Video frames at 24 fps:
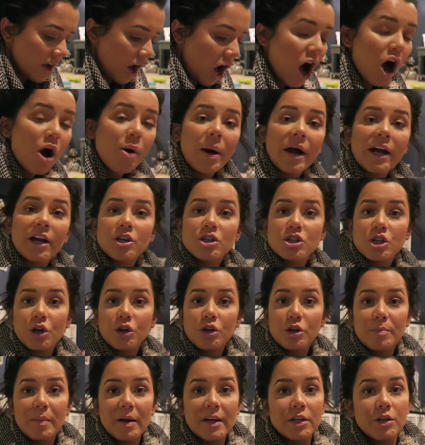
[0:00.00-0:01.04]
Oh, I could show
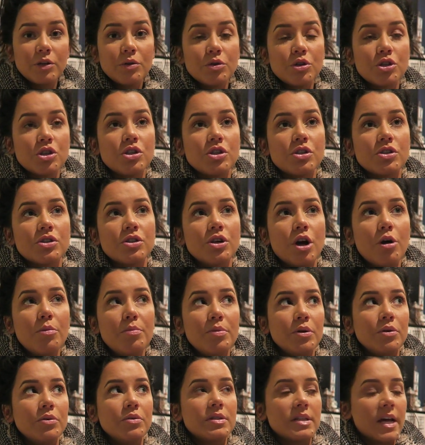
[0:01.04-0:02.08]
you my new snow
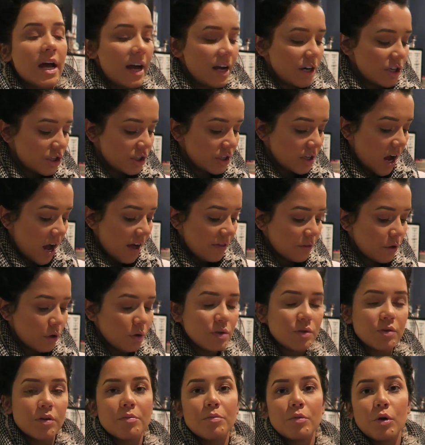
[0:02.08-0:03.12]
boots. I actually got
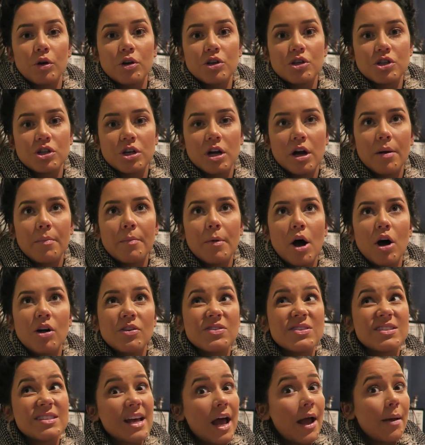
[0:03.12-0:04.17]
those from Nordstrom
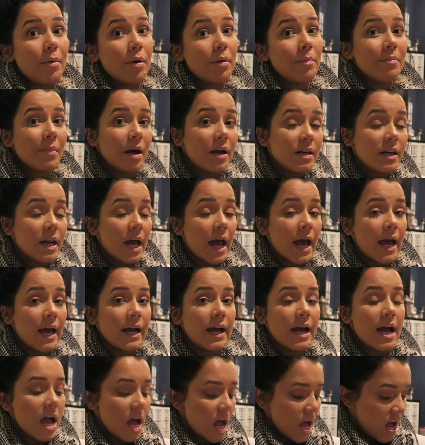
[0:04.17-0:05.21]
on Cyber
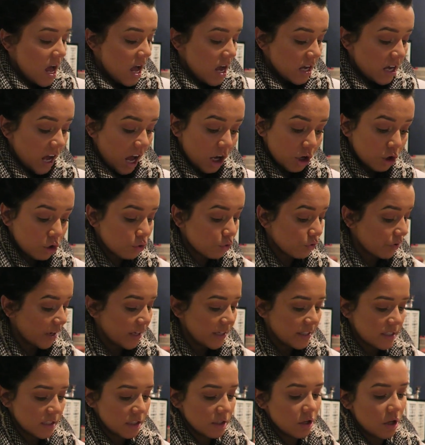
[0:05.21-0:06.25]
Monday. Got a
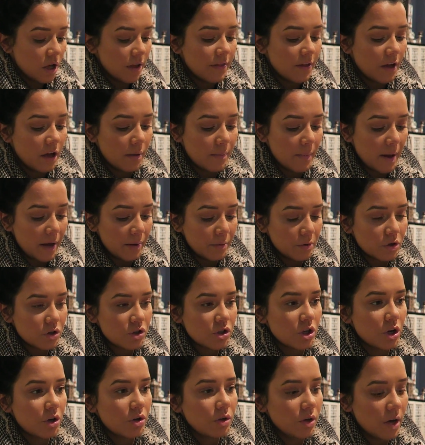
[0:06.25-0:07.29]
great deal on them. I will
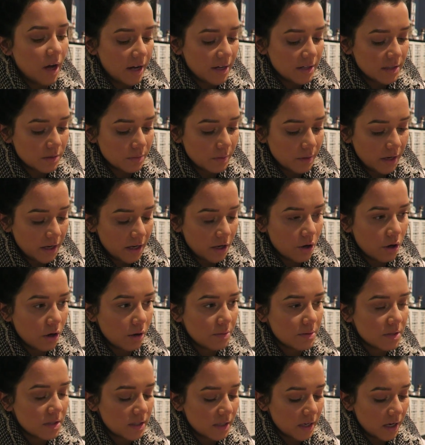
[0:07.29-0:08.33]
show you guys when I go
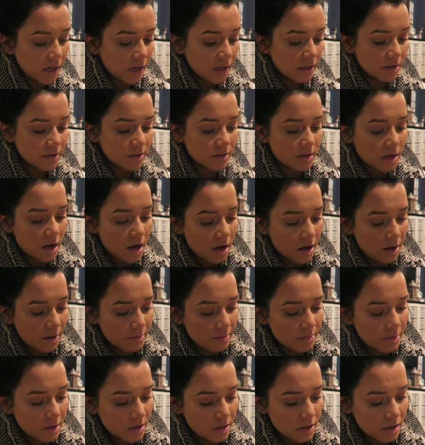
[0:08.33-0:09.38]
upstairs.
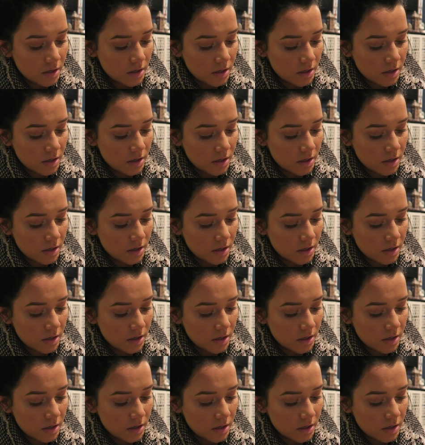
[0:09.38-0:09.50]
Um...